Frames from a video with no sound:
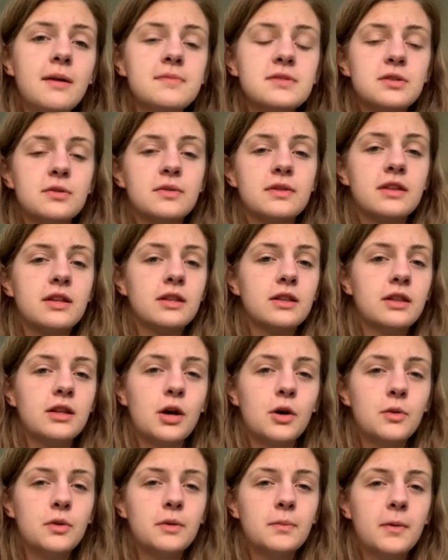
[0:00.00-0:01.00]
so the
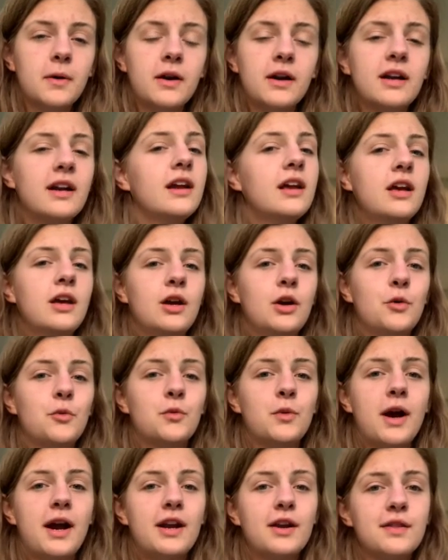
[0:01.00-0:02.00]
lower part
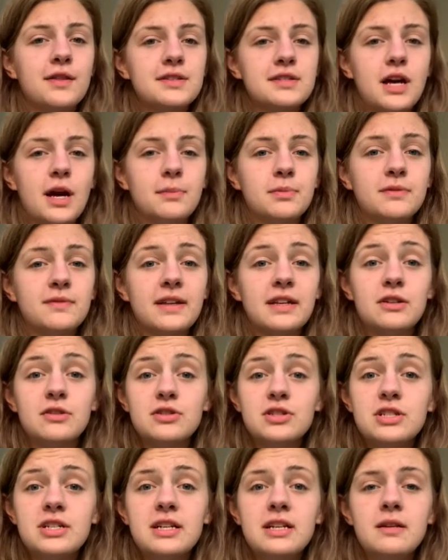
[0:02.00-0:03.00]
right on the top of like your
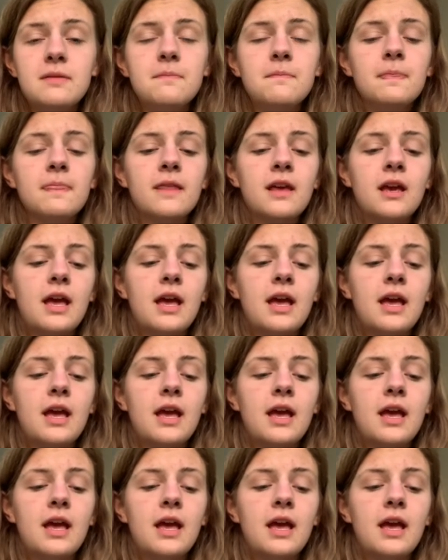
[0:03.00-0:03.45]
shin,